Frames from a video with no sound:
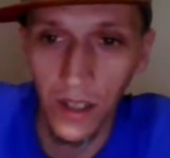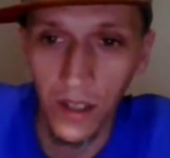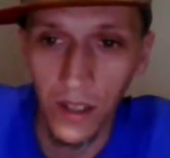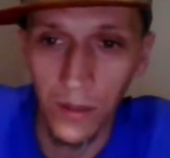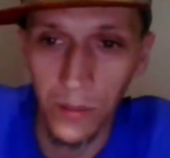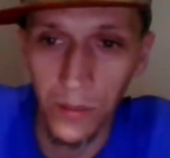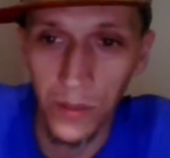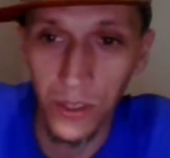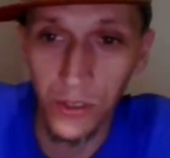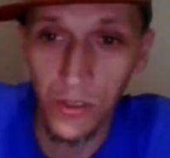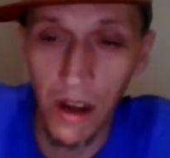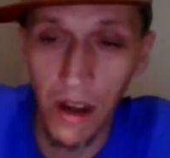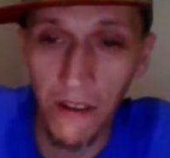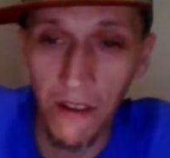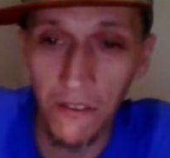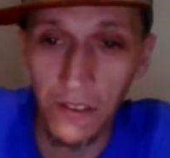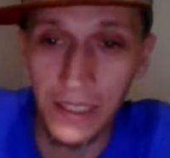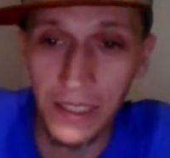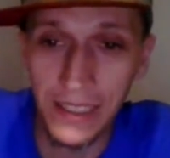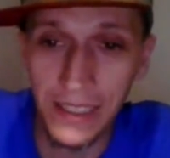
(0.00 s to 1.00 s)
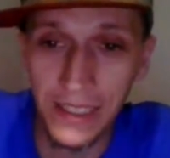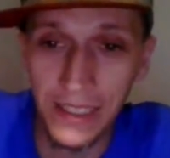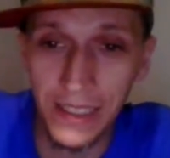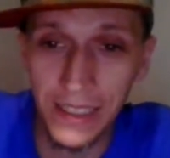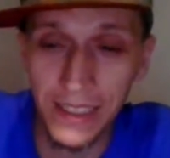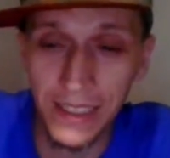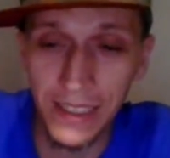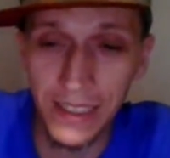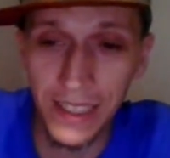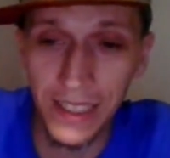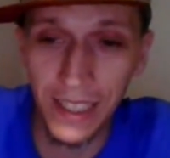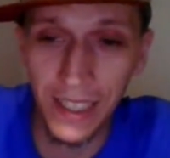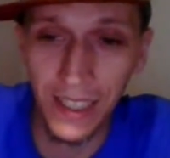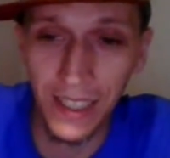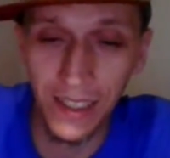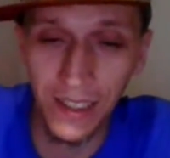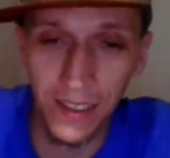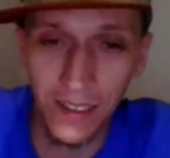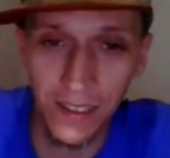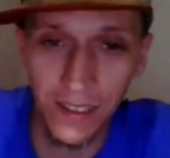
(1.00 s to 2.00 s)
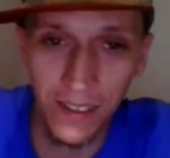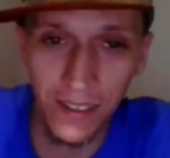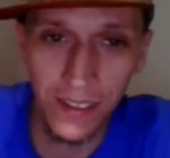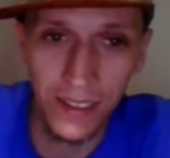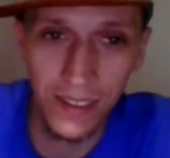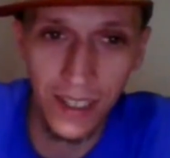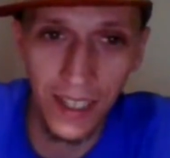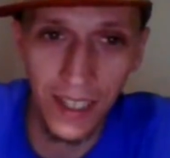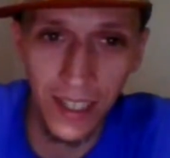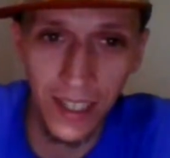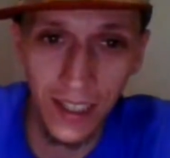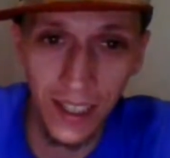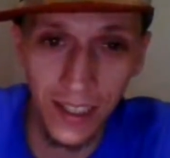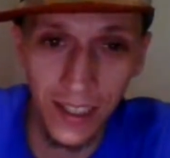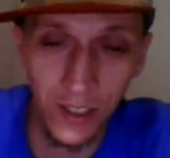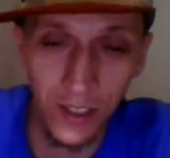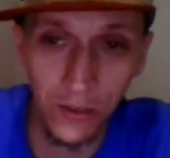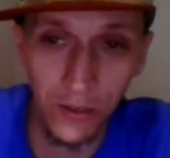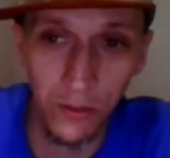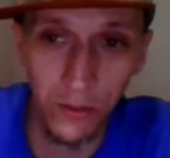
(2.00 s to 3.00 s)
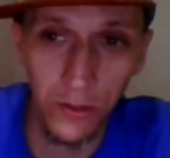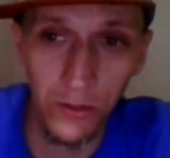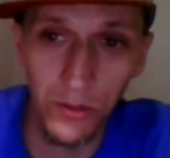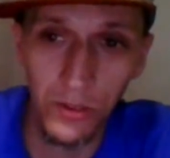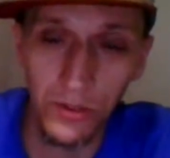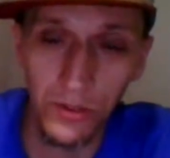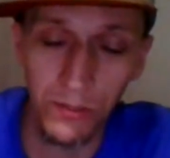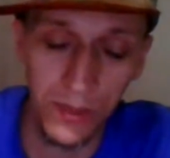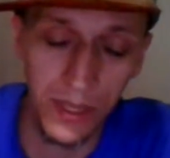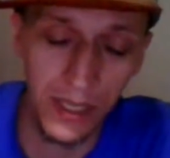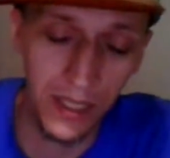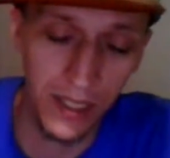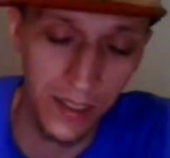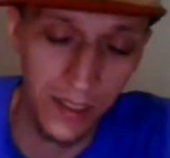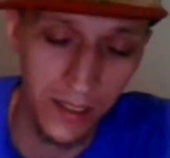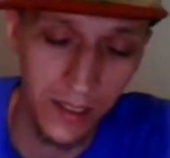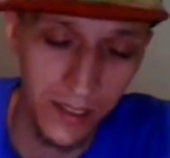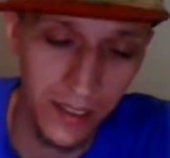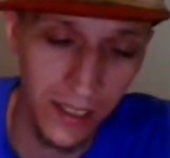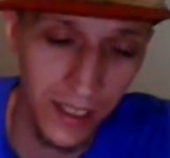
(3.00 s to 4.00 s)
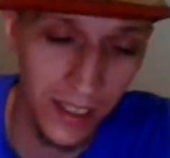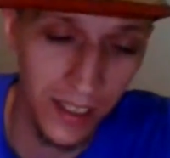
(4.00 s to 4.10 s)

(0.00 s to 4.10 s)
But traveling gets gruesome, man.